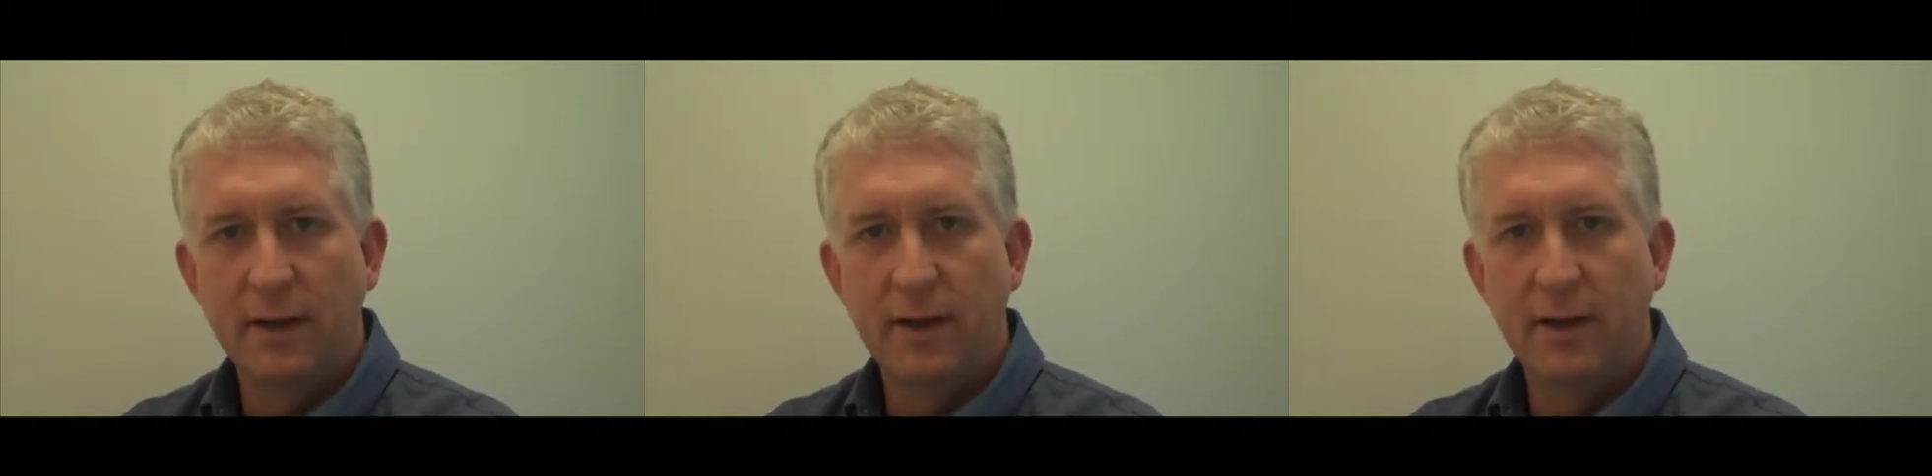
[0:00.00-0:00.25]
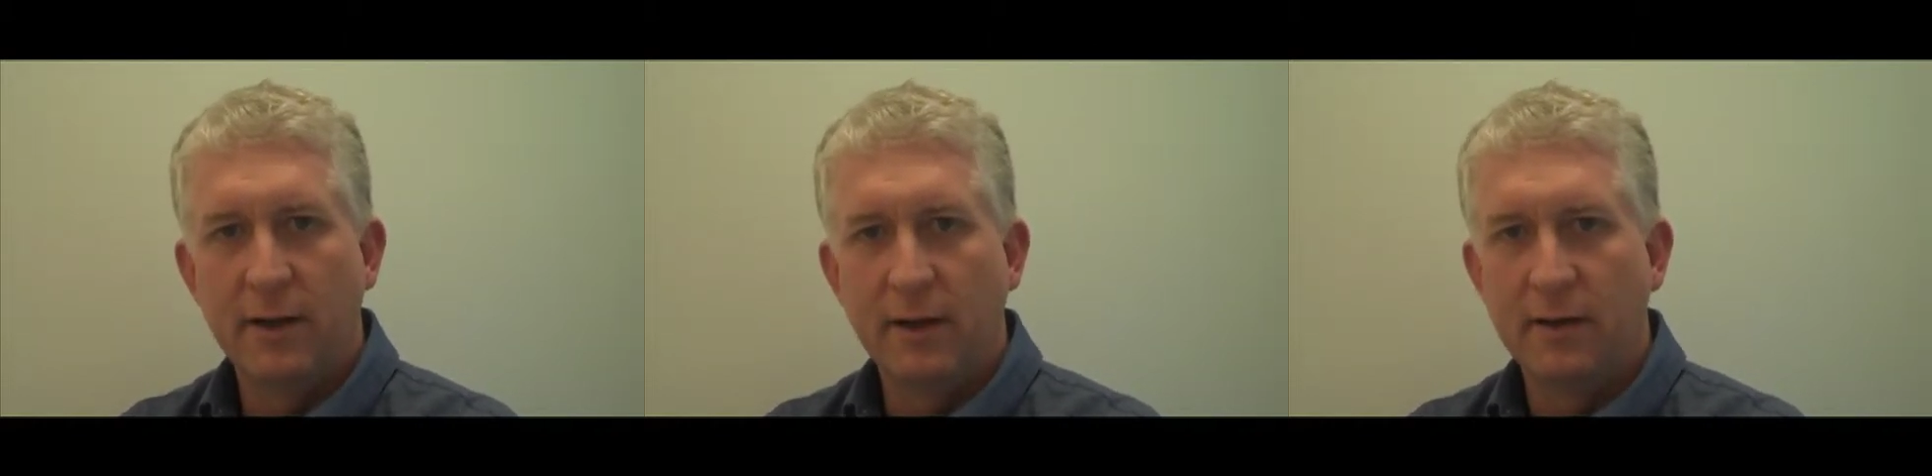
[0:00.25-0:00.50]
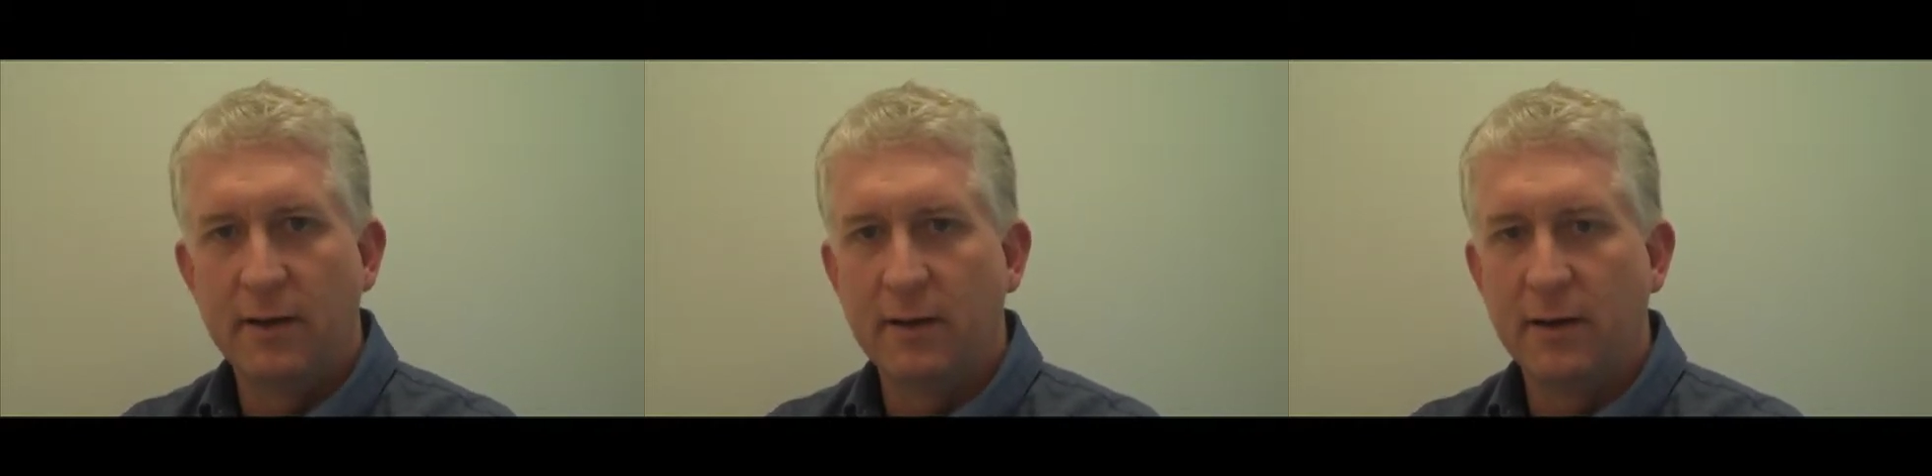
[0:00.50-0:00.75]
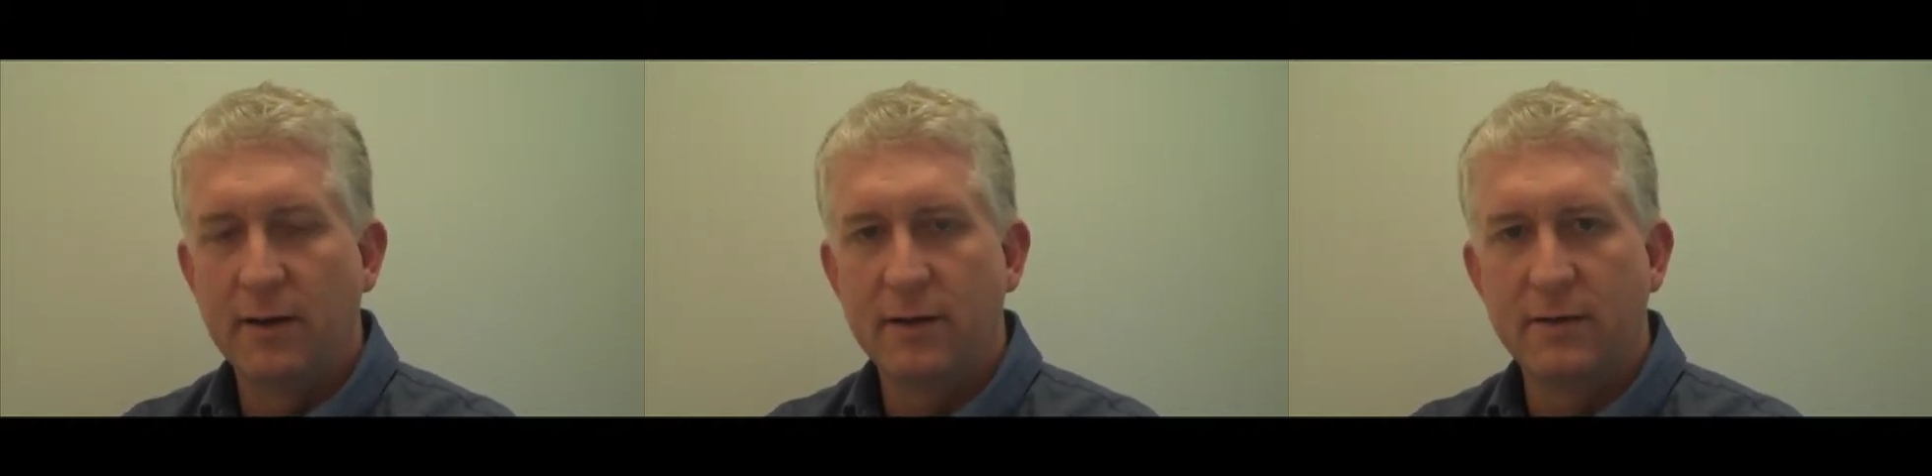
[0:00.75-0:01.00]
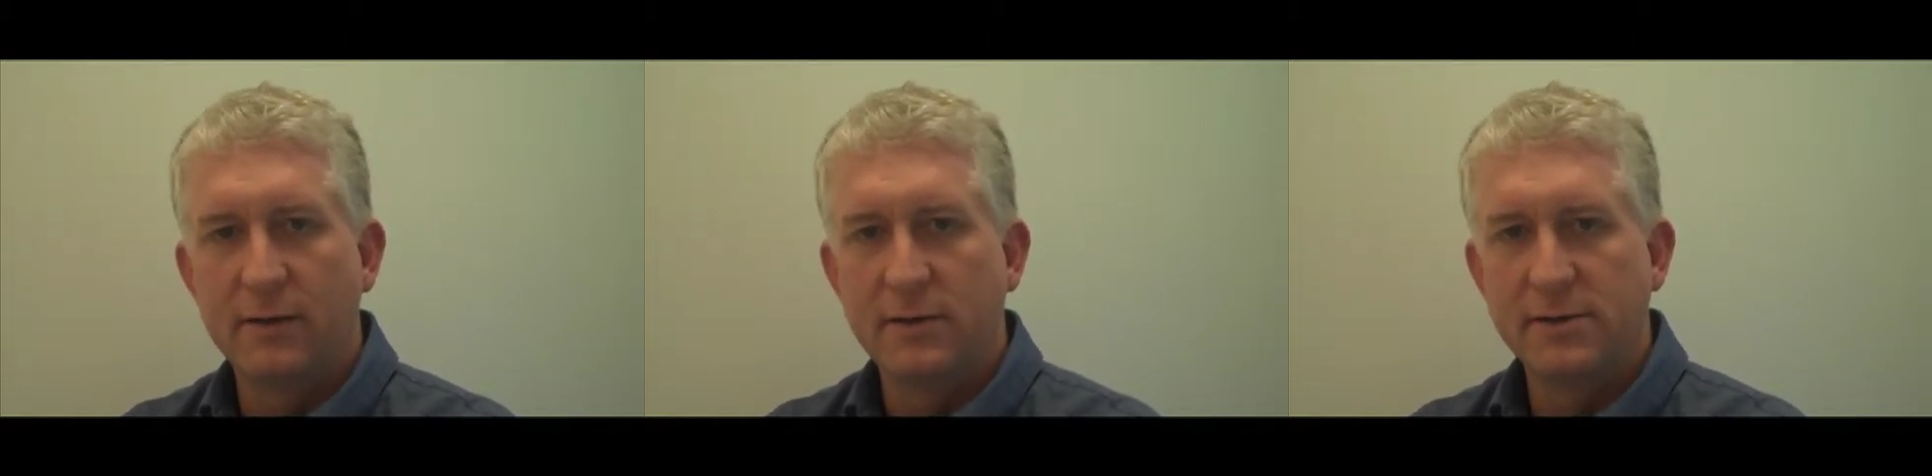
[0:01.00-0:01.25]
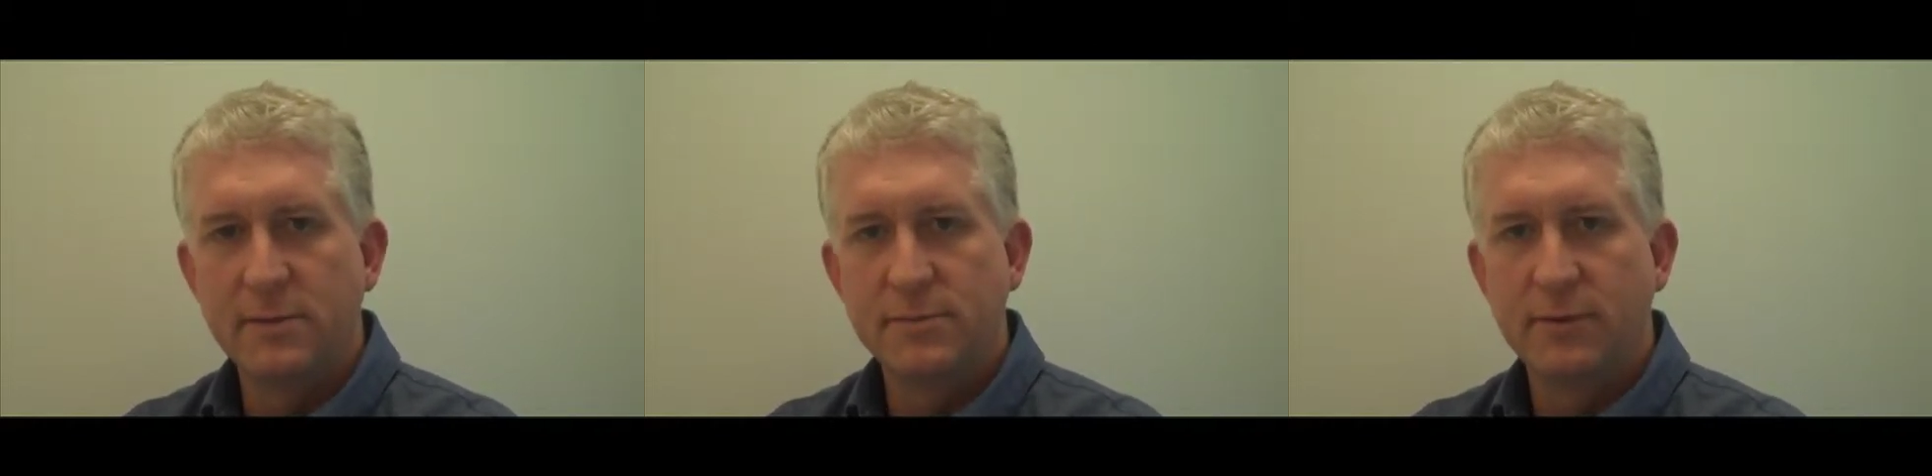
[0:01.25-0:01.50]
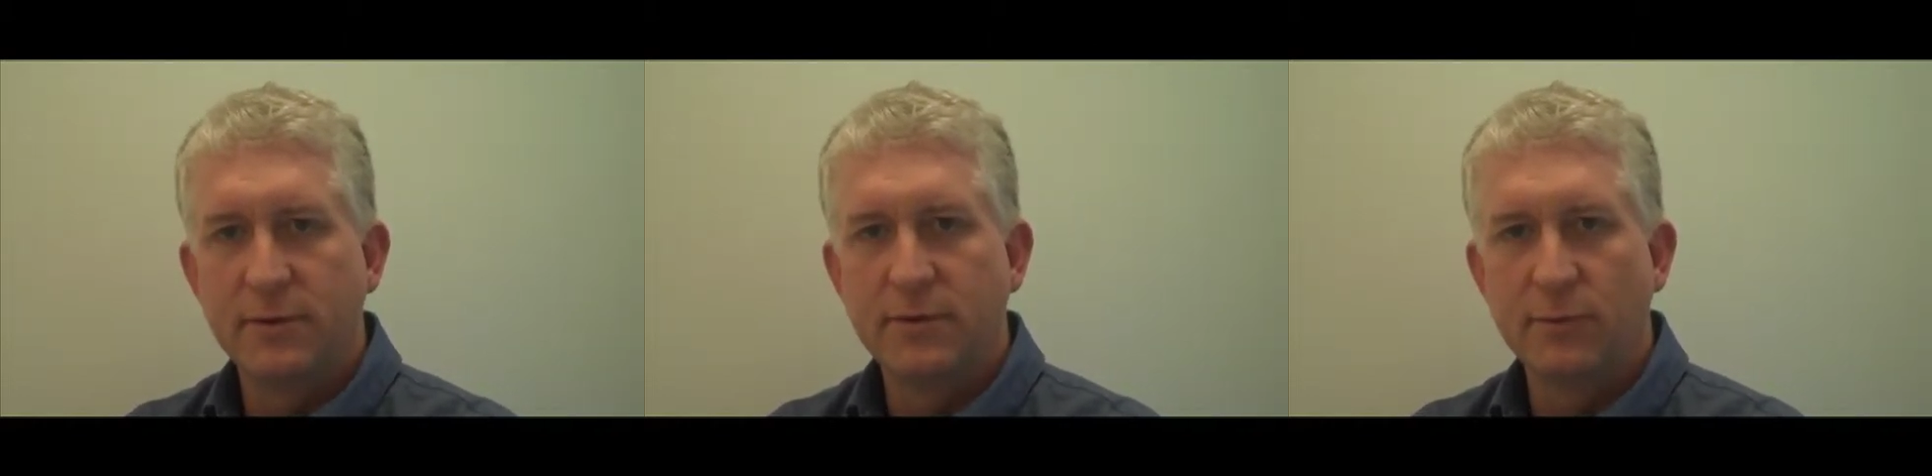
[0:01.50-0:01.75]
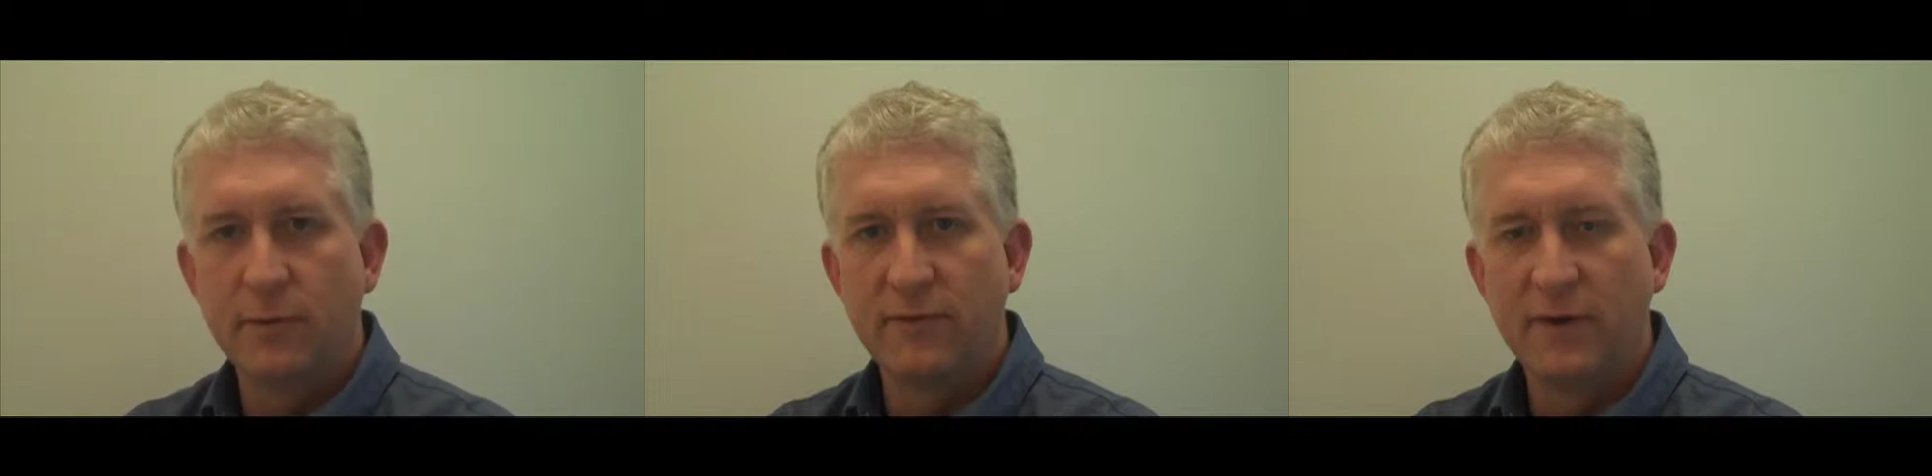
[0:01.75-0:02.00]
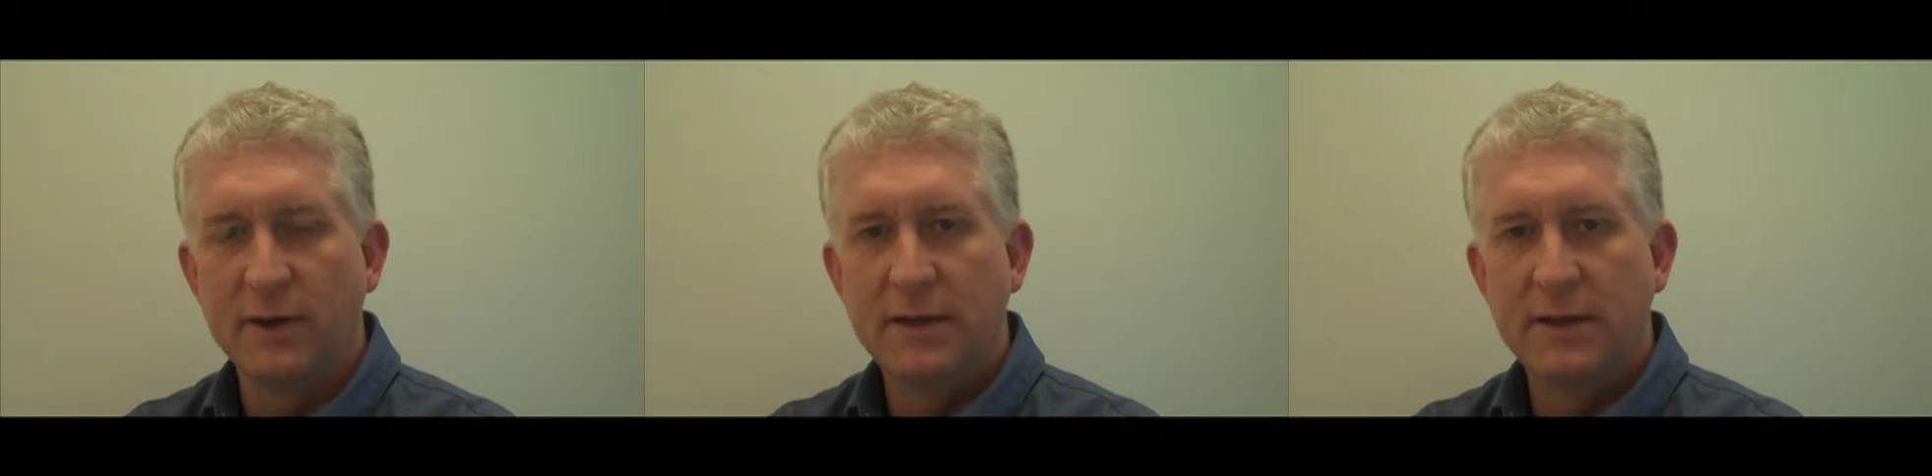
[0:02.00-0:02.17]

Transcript: and I think it's absolutely terrific.